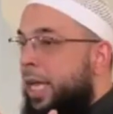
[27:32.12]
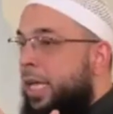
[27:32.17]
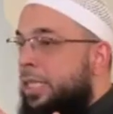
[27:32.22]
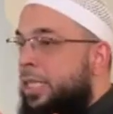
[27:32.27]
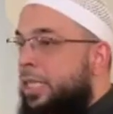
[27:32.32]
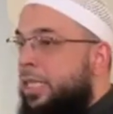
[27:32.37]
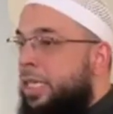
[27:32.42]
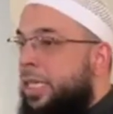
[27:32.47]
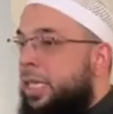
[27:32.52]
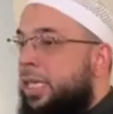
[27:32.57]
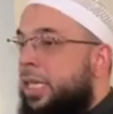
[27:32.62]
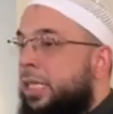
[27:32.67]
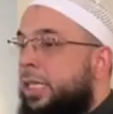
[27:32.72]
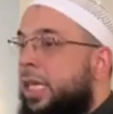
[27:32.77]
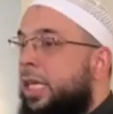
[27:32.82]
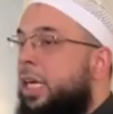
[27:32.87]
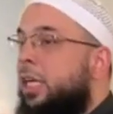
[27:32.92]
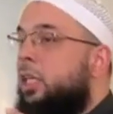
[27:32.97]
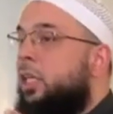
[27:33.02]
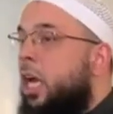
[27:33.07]
and
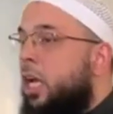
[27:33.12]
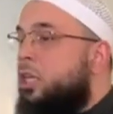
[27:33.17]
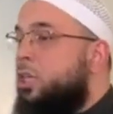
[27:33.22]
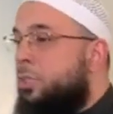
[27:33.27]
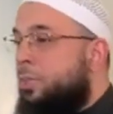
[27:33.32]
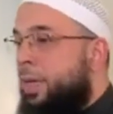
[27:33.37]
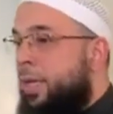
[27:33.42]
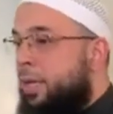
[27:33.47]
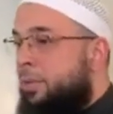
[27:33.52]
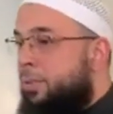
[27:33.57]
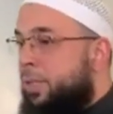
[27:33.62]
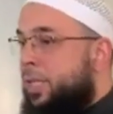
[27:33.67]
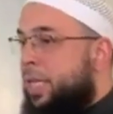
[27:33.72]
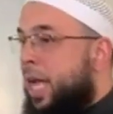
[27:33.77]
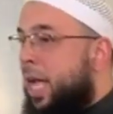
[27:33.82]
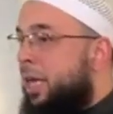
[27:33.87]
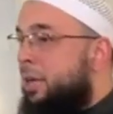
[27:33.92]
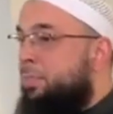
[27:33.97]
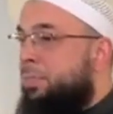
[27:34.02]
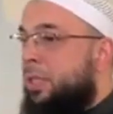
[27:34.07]
seeking that Allah subhanahu wa
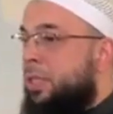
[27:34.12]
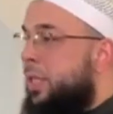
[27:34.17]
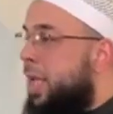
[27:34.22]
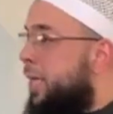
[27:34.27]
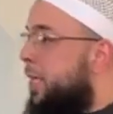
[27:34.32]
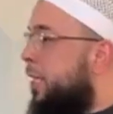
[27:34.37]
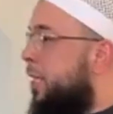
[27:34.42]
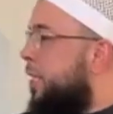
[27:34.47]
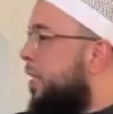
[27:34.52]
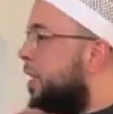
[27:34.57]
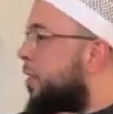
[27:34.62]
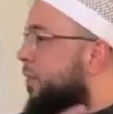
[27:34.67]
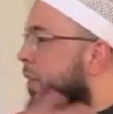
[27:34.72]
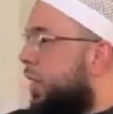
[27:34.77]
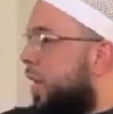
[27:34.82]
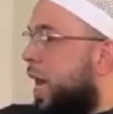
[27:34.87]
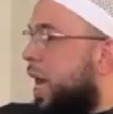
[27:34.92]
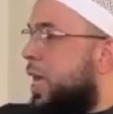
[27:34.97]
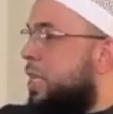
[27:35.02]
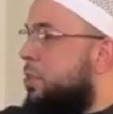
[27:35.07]
ta'ala protect us. And if
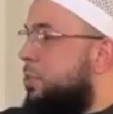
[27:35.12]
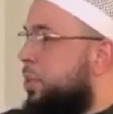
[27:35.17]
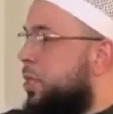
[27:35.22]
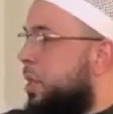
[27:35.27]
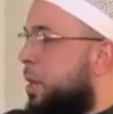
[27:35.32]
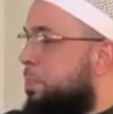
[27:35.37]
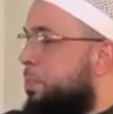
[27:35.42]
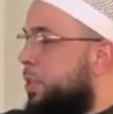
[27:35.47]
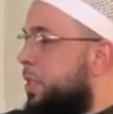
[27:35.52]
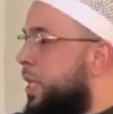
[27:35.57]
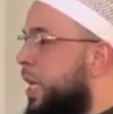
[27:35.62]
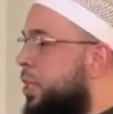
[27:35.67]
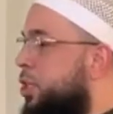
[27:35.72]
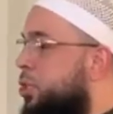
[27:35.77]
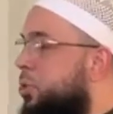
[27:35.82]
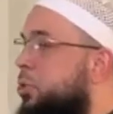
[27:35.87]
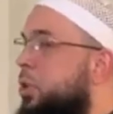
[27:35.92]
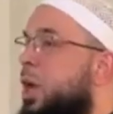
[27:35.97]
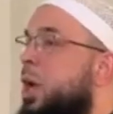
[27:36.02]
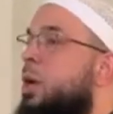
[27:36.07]
Allah azza wa jal
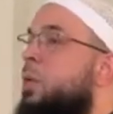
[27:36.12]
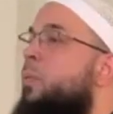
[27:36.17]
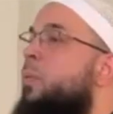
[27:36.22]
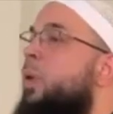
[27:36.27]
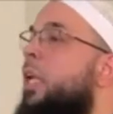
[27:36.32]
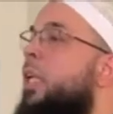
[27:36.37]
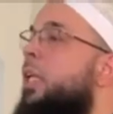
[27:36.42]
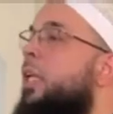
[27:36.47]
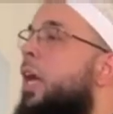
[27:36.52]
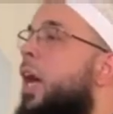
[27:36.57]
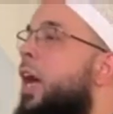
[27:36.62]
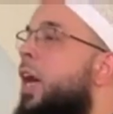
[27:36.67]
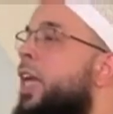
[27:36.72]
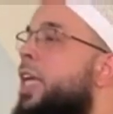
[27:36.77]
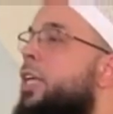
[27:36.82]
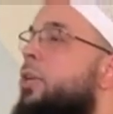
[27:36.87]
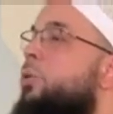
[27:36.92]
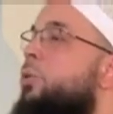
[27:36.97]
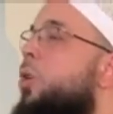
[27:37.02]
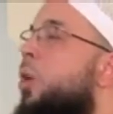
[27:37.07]
protects you,
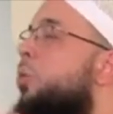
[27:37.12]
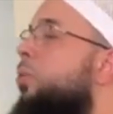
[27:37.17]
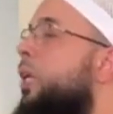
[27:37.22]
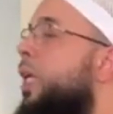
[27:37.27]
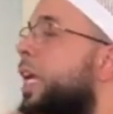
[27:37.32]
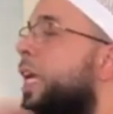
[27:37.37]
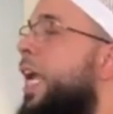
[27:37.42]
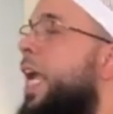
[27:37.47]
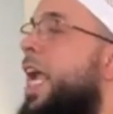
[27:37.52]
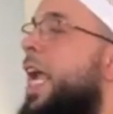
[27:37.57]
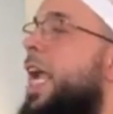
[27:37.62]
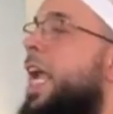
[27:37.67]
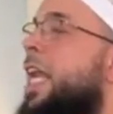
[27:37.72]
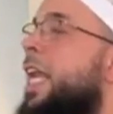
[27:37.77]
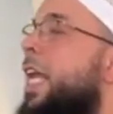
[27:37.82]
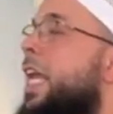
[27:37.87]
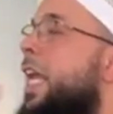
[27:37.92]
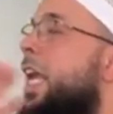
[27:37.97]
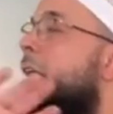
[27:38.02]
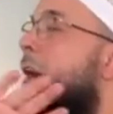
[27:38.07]
wallahi, you don't need
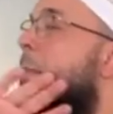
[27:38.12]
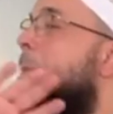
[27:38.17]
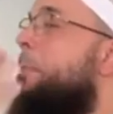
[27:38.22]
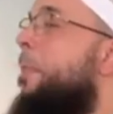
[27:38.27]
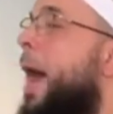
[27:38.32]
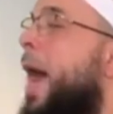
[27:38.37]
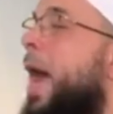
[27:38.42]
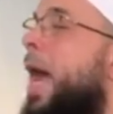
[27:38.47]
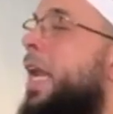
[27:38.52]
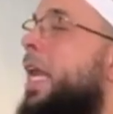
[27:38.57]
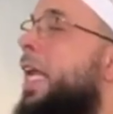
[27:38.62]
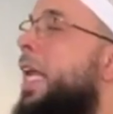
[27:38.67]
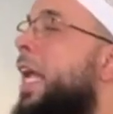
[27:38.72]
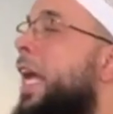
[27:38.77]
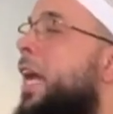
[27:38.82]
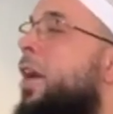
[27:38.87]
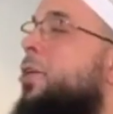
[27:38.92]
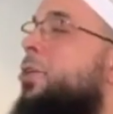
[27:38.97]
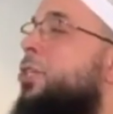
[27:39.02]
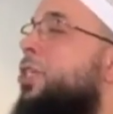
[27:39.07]

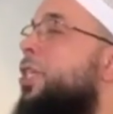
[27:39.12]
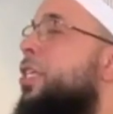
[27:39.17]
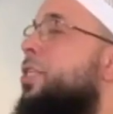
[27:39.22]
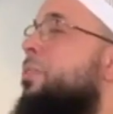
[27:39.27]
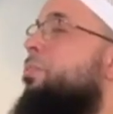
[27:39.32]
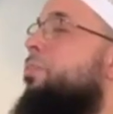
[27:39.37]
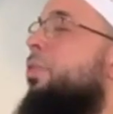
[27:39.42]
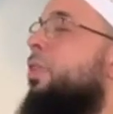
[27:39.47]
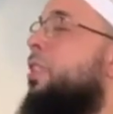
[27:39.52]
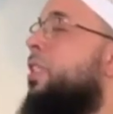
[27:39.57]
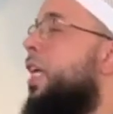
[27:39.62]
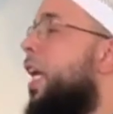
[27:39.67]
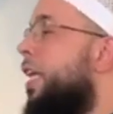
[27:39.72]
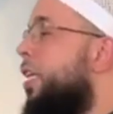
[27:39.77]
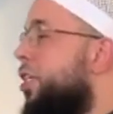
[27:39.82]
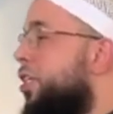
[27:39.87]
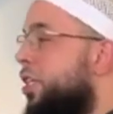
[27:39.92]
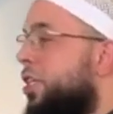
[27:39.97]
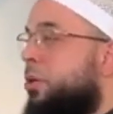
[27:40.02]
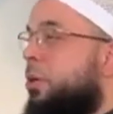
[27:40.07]
anybody else's
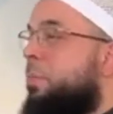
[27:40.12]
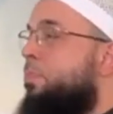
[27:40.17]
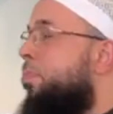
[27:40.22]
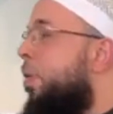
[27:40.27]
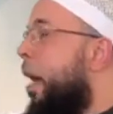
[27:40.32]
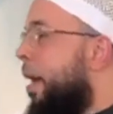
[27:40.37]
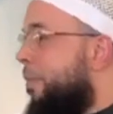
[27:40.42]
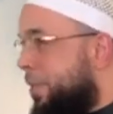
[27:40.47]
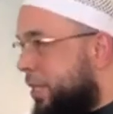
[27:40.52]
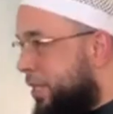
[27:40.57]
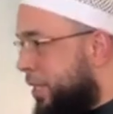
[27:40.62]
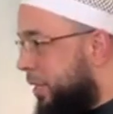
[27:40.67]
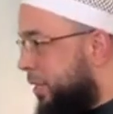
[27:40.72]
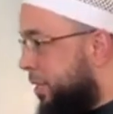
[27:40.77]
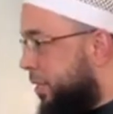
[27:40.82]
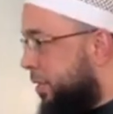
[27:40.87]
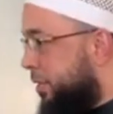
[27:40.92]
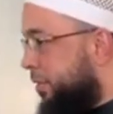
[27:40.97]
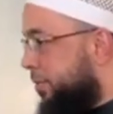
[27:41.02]
protection or promises.